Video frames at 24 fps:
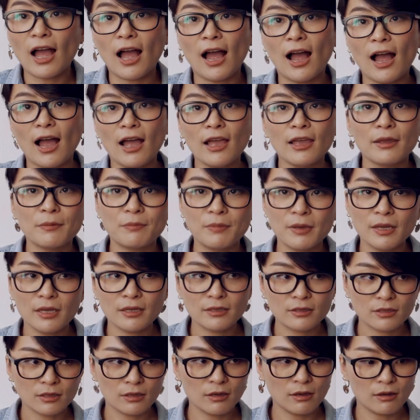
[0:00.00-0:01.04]
I
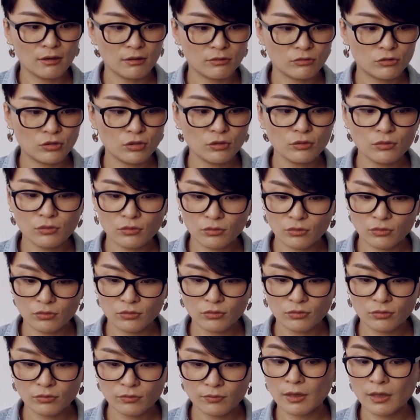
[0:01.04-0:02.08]
picked a
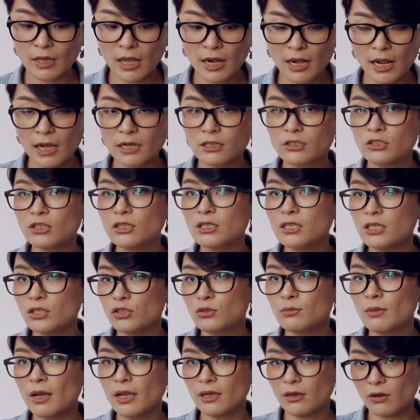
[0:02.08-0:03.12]
tune that actually
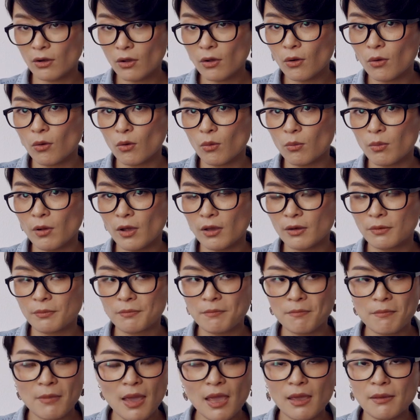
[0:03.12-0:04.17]
you might know, but
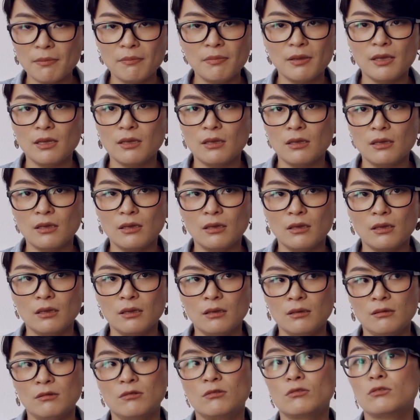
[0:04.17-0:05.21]

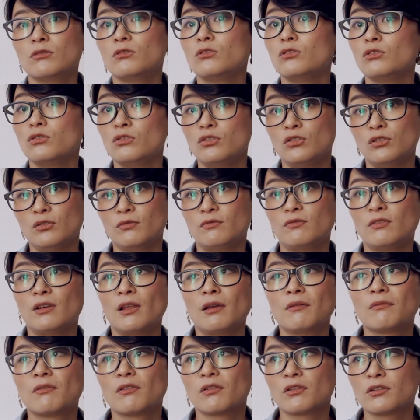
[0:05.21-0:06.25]
maybe you've
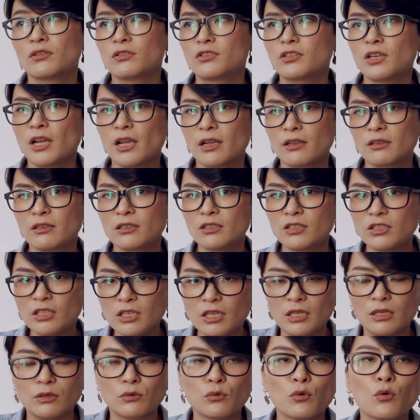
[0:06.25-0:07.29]
never checked the
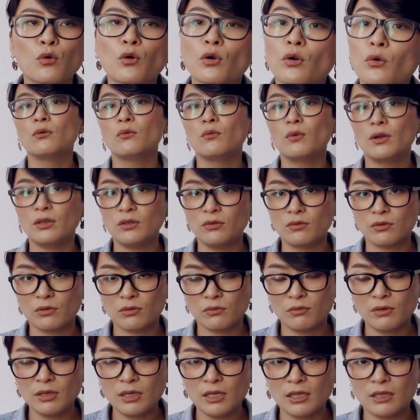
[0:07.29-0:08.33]
sheet, or when
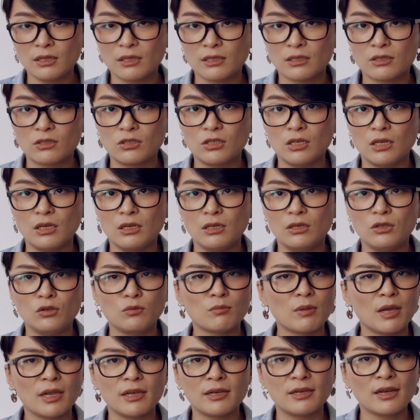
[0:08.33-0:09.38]
you're reading the sheet, you
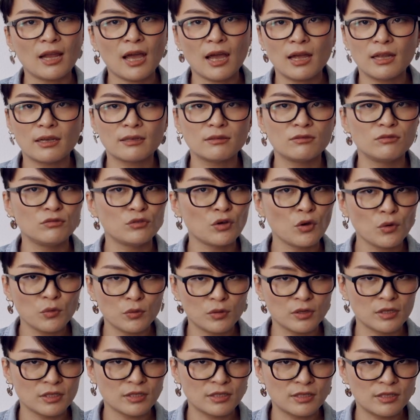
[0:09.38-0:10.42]
might not
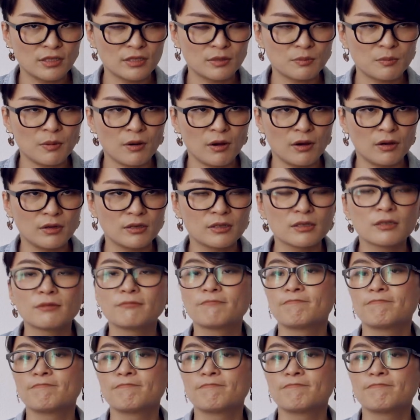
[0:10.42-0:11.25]
notice this part.